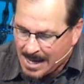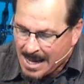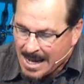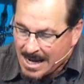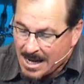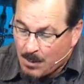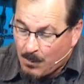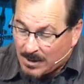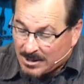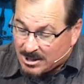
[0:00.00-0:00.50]

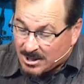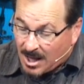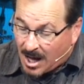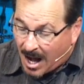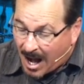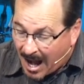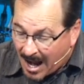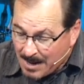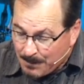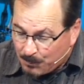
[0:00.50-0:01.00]
He went to the
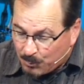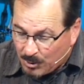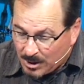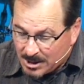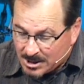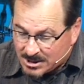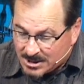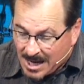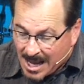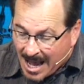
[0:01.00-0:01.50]
high
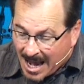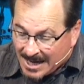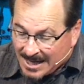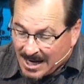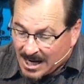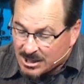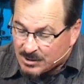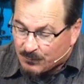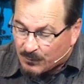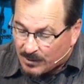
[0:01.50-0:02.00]
priest and he
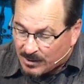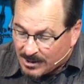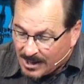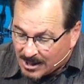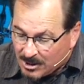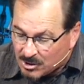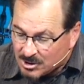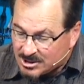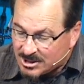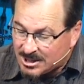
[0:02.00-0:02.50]
asked for
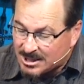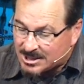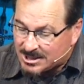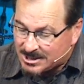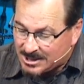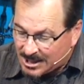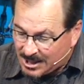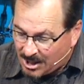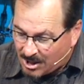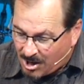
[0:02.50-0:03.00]
letters to the
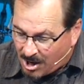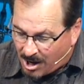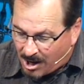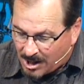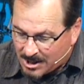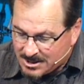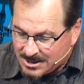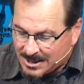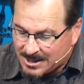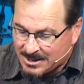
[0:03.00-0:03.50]

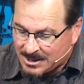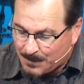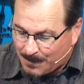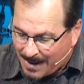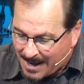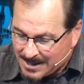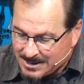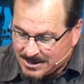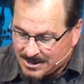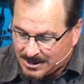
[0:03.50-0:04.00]
synagogues in
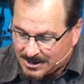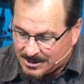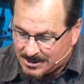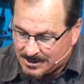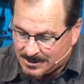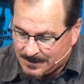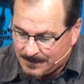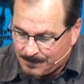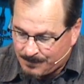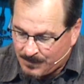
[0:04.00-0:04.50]

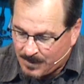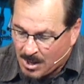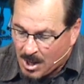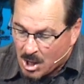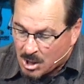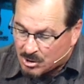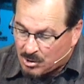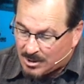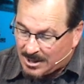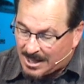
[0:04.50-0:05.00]
Damascus,
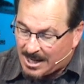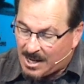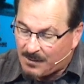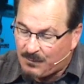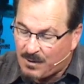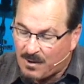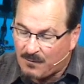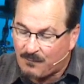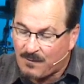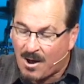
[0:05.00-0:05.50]
so that if
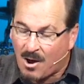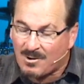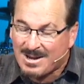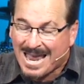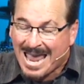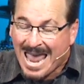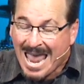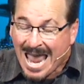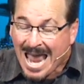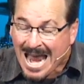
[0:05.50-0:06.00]
he found
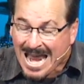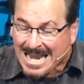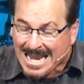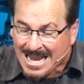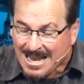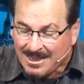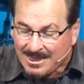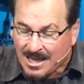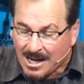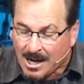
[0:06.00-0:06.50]

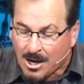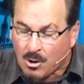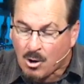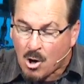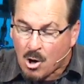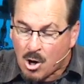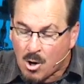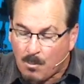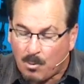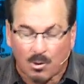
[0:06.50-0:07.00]
any there
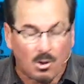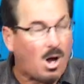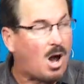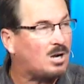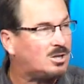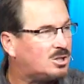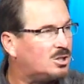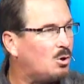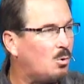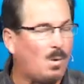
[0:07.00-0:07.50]
who
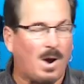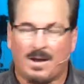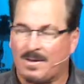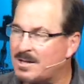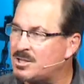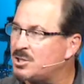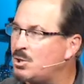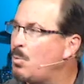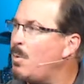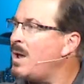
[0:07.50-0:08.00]
belonged to the way,
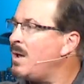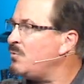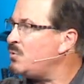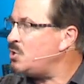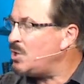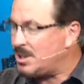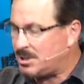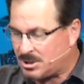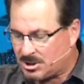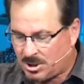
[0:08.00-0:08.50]
that's the way of
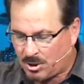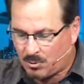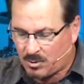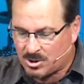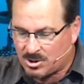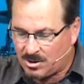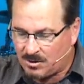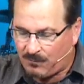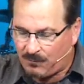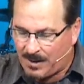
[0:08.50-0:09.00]
Jesus, the
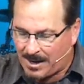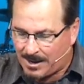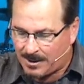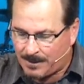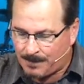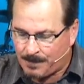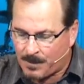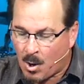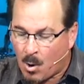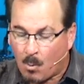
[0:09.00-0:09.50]
Christian faith,
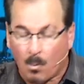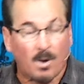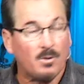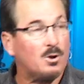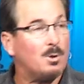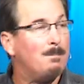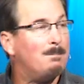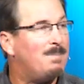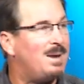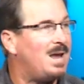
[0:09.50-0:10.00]

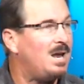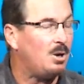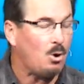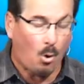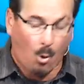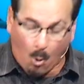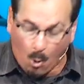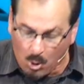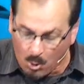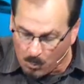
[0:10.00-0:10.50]
whether men
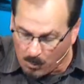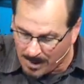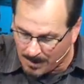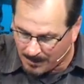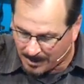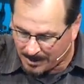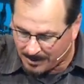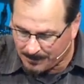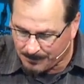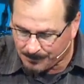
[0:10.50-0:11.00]
or
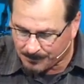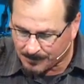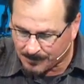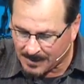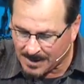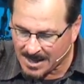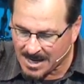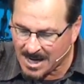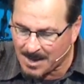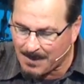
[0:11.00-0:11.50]
women,
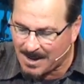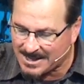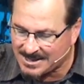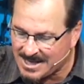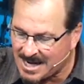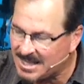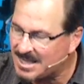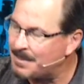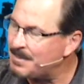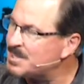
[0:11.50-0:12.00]
he might
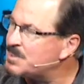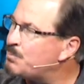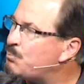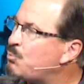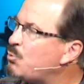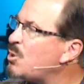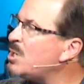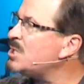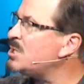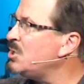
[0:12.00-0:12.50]
take them as
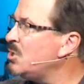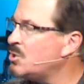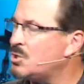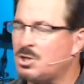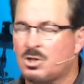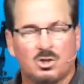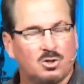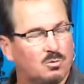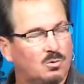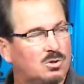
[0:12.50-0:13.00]
prisoners
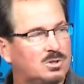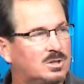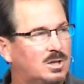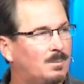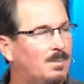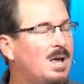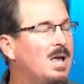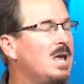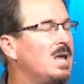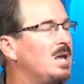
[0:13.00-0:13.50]
to
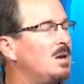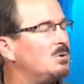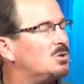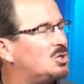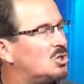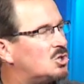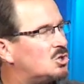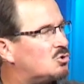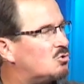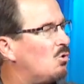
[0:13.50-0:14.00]
Jerusalem. He was
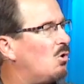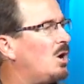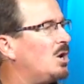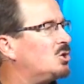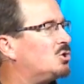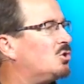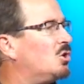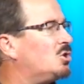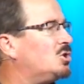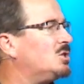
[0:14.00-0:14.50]
destroying
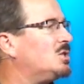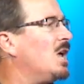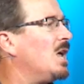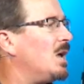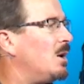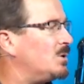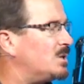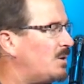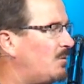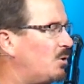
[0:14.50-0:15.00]
churches,
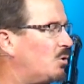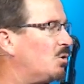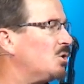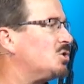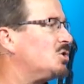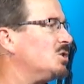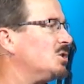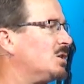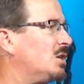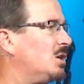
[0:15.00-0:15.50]
he was having
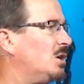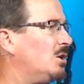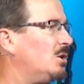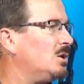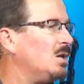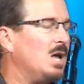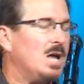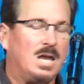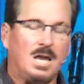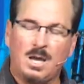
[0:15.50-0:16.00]
Christians killed,
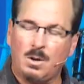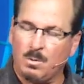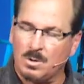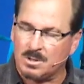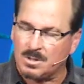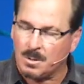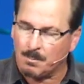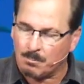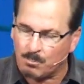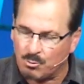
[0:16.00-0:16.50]
he
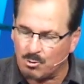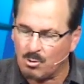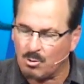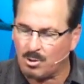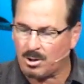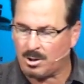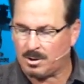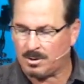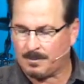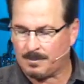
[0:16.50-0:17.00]
was
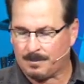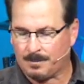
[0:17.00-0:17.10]
brutal.